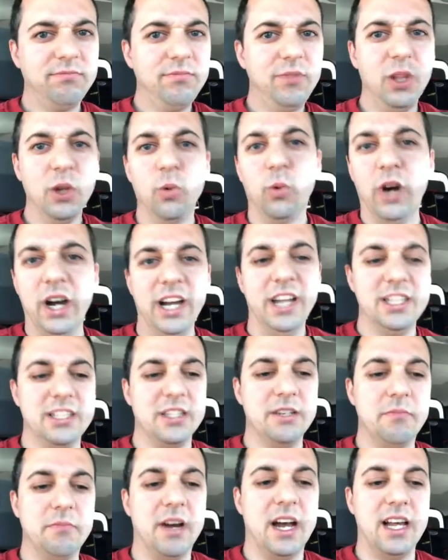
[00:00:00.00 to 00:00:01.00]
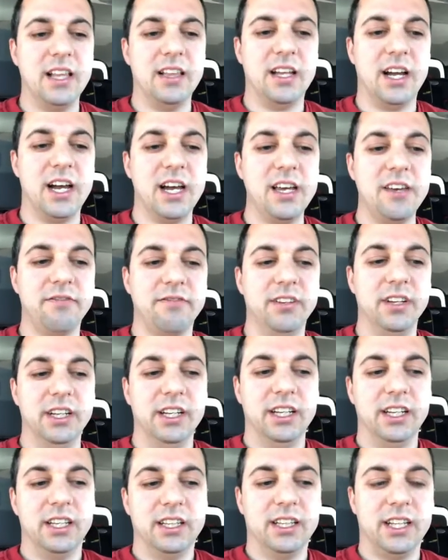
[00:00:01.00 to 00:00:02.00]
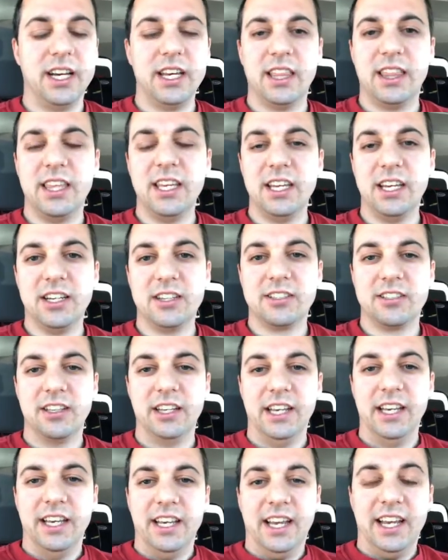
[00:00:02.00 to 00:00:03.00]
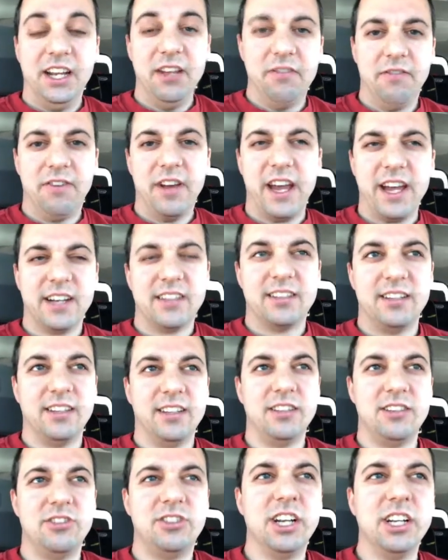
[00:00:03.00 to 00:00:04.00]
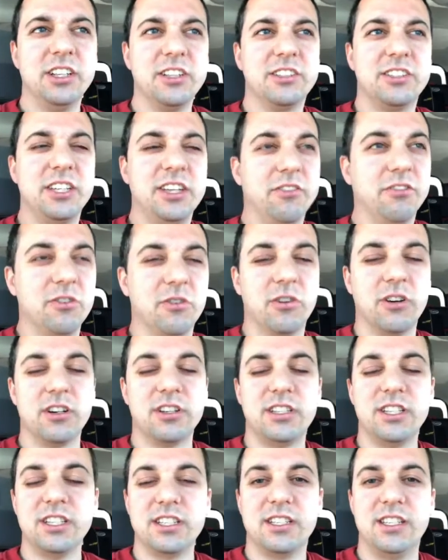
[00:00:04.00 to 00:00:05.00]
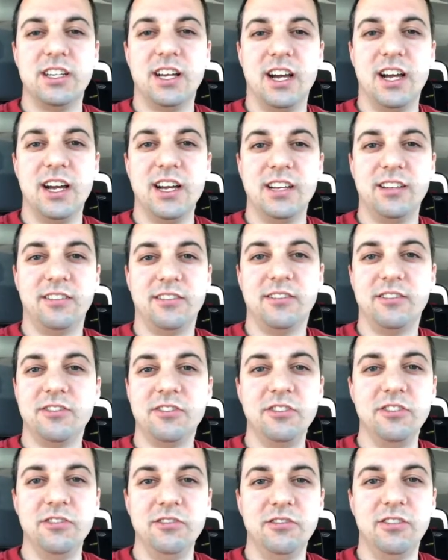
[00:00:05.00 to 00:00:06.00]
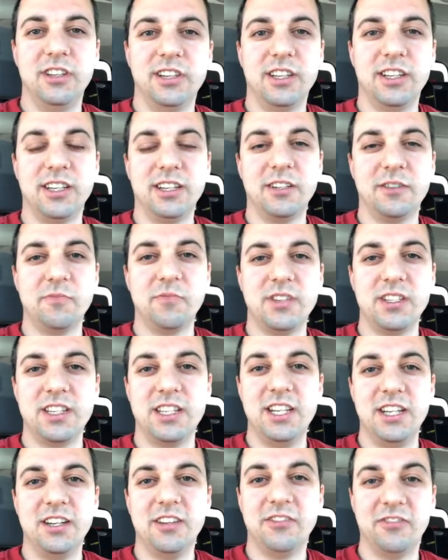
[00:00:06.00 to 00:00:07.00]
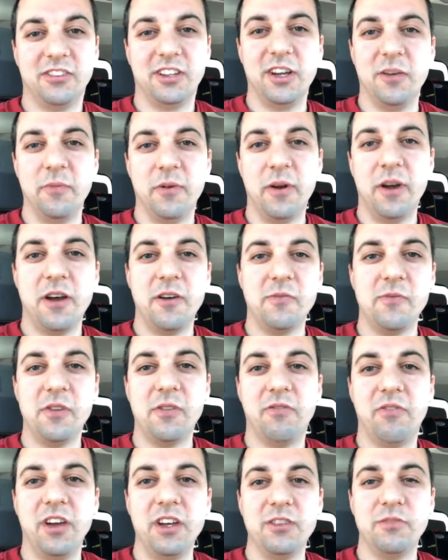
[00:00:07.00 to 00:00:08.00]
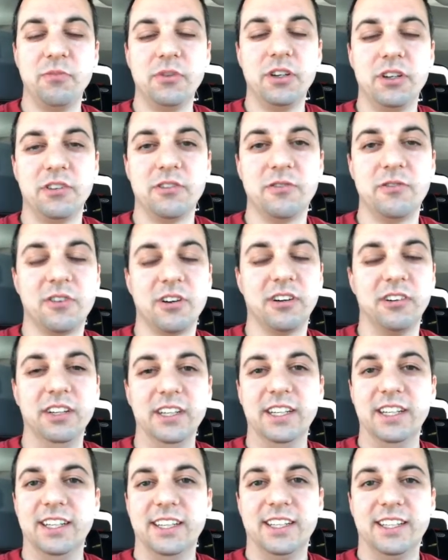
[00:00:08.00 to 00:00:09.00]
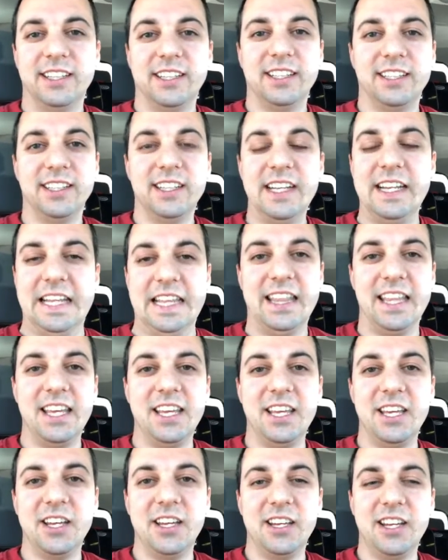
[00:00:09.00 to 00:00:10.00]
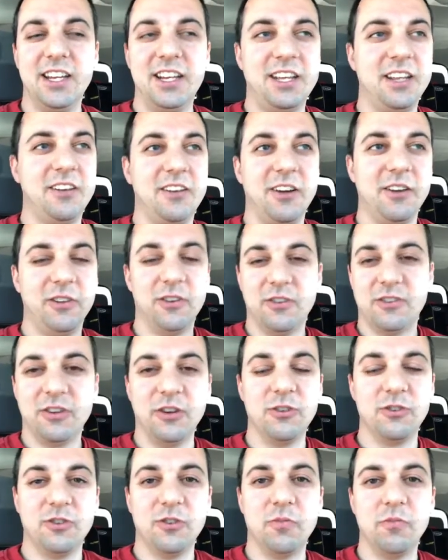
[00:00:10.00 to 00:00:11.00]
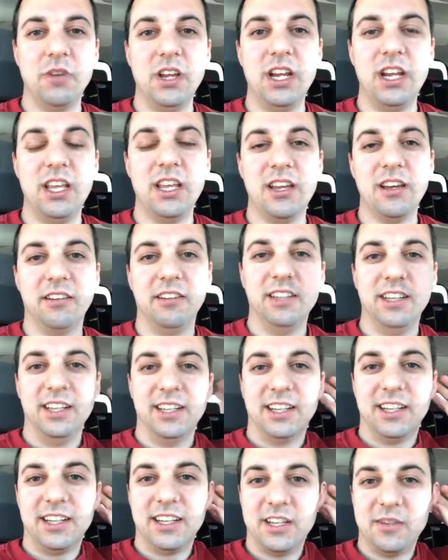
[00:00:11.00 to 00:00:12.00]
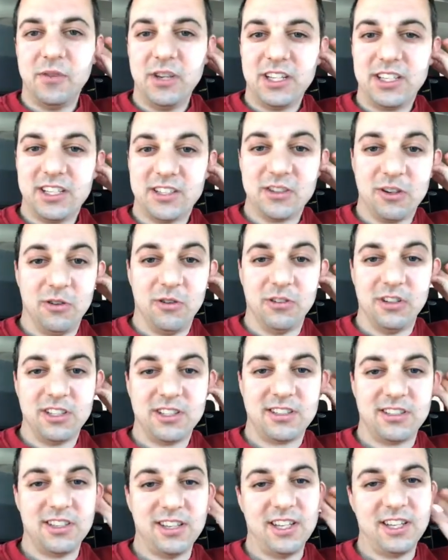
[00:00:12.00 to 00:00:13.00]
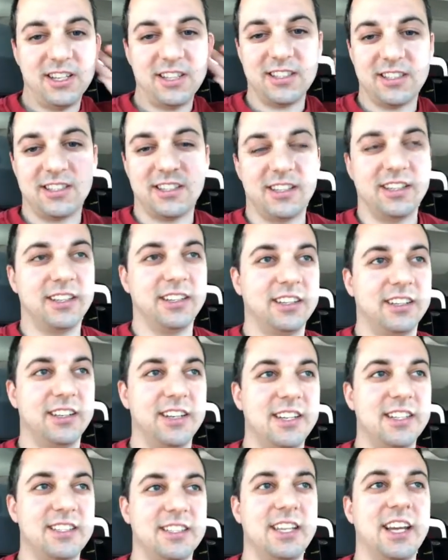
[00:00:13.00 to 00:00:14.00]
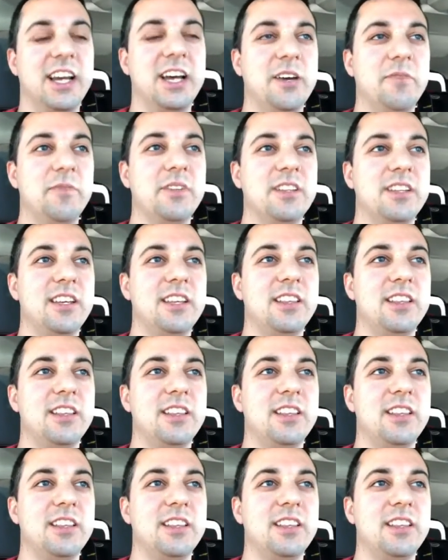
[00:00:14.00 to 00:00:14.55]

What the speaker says: why isn't my life like this? And in fact, jealousy, of course, is not new. It didn't come out with Facebook or any other social media. It's as old as time in